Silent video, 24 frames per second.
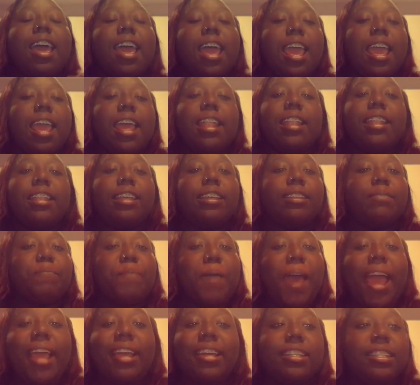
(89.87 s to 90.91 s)
and the
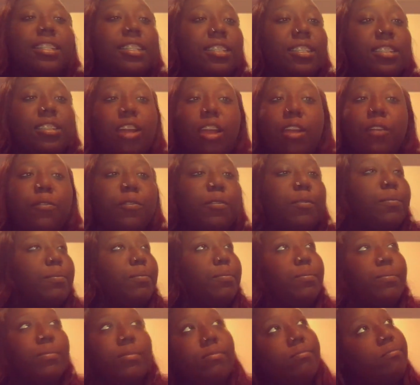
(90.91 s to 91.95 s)
packages start
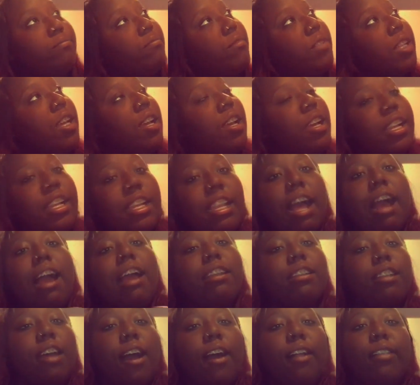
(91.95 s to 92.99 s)
from
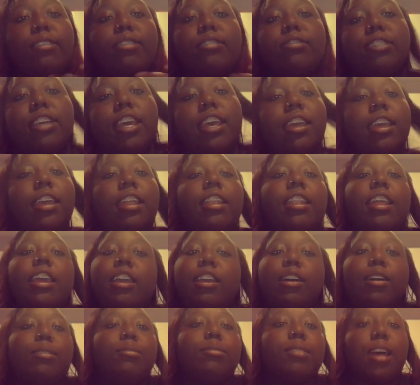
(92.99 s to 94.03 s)
nine dollars and it
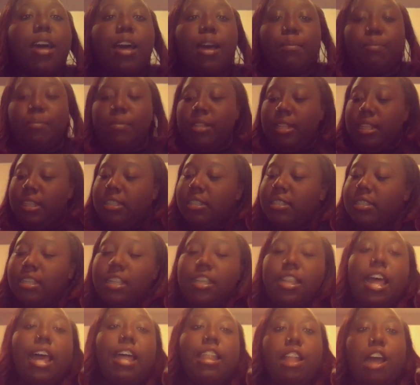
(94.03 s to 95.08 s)
goes up. This is a
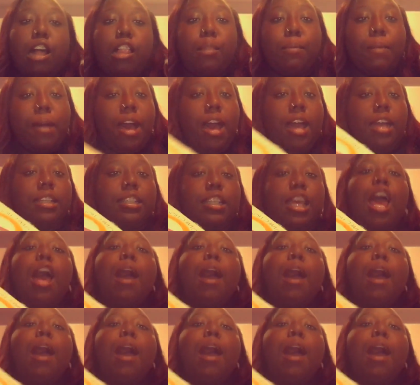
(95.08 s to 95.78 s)
nine dollar box